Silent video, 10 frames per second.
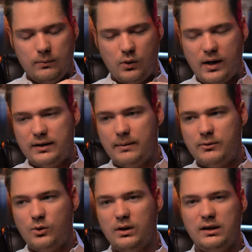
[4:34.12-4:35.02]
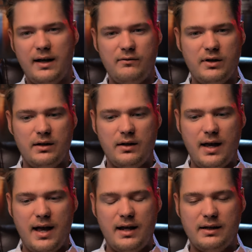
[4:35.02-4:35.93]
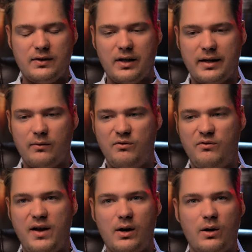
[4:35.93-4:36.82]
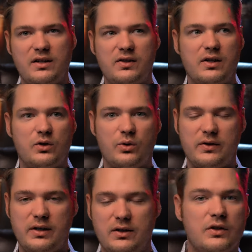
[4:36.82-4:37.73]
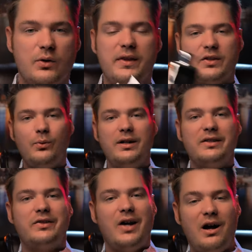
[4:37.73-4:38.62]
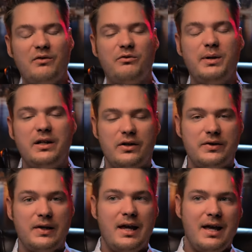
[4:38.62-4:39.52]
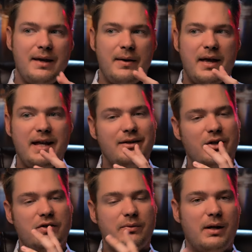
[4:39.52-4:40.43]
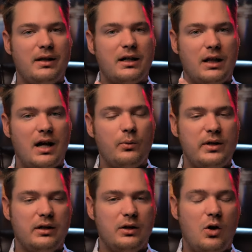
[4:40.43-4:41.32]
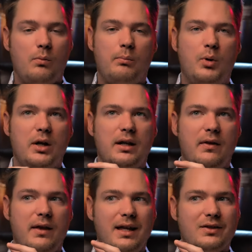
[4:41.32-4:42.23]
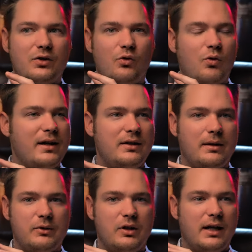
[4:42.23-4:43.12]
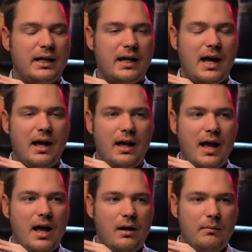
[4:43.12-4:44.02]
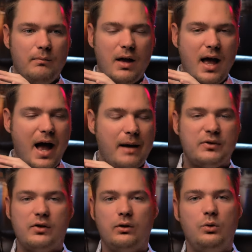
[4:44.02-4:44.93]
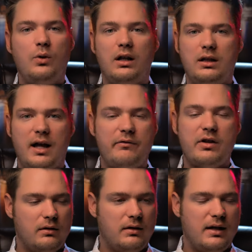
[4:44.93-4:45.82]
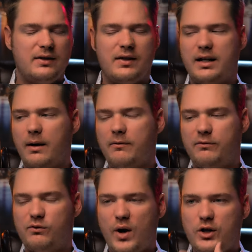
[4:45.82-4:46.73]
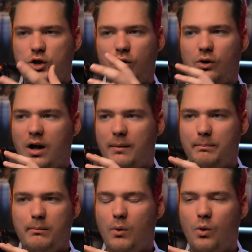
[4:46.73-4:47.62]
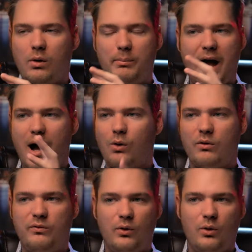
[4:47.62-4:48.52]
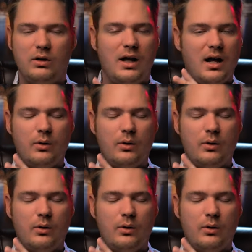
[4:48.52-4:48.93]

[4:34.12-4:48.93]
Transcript: cranked up to 11, and it's like very citrusy. So this one is tough because it does smell like La Nuit de L'Homme, but it's cranked up to like absolute 11. It's like a fresher, more powerful La